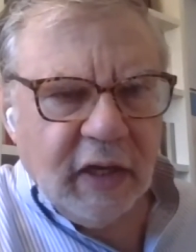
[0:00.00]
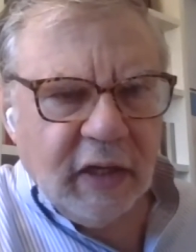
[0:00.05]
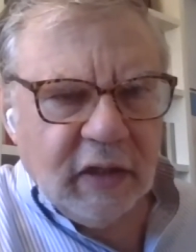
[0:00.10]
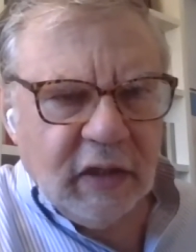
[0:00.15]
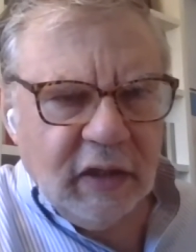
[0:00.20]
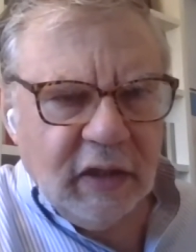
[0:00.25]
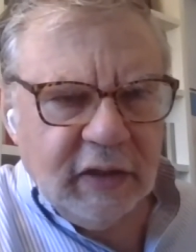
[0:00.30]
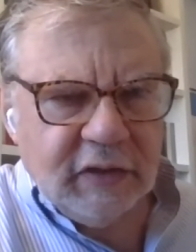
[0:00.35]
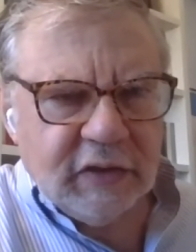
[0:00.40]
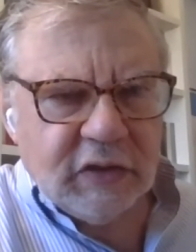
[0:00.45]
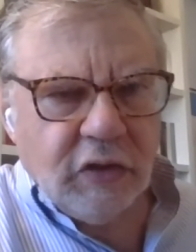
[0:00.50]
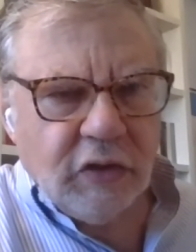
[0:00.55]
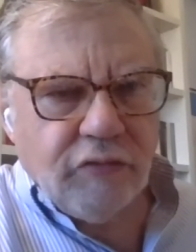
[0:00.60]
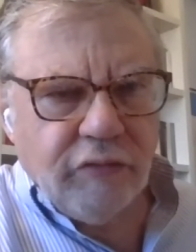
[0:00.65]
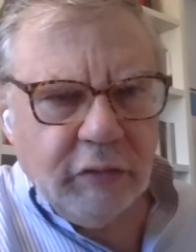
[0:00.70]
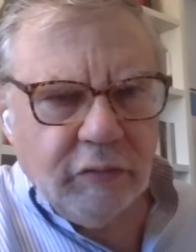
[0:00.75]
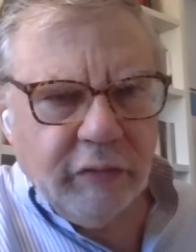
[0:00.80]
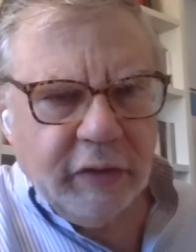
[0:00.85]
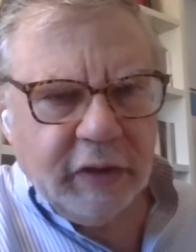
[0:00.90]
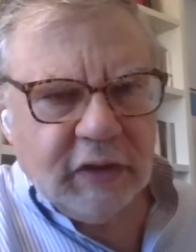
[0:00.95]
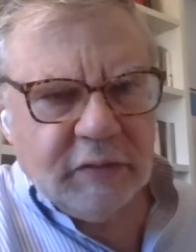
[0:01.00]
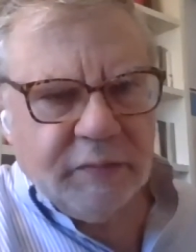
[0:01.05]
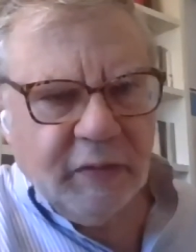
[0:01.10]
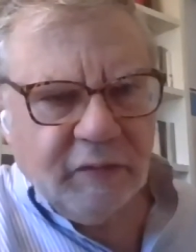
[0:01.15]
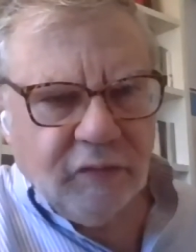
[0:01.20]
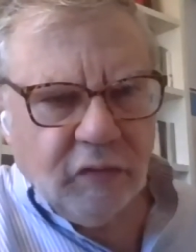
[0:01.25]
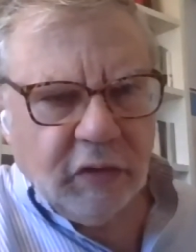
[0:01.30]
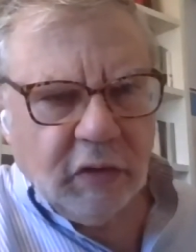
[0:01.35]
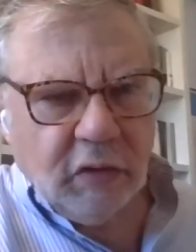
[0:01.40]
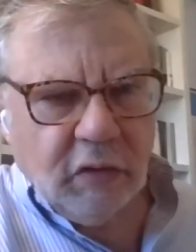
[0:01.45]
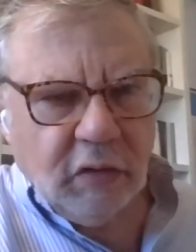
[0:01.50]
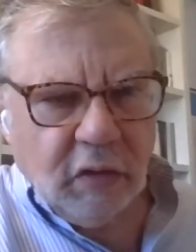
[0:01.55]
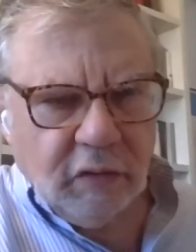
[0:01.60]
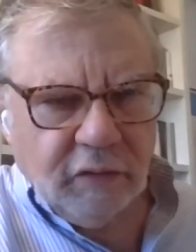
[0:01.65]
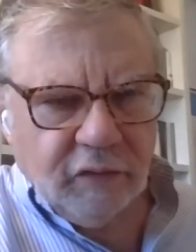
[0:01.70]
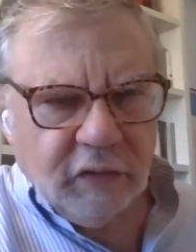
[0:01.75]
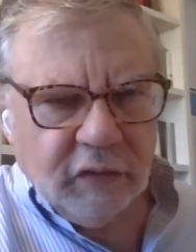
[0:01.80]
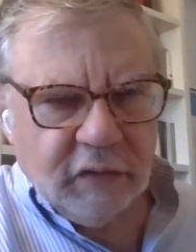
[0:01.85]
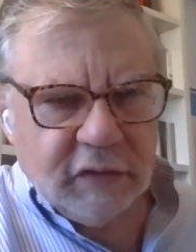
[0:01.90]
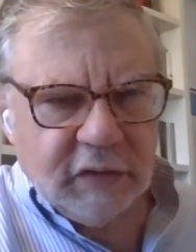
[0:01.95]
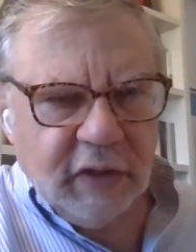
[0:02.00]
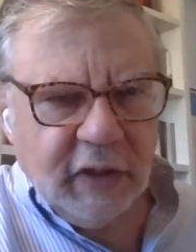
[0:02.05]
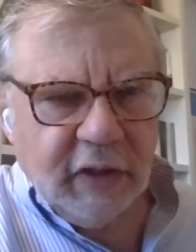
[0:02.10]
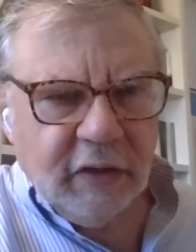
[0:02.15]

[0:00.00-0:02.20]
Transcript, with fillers: at least three weeks before the conference.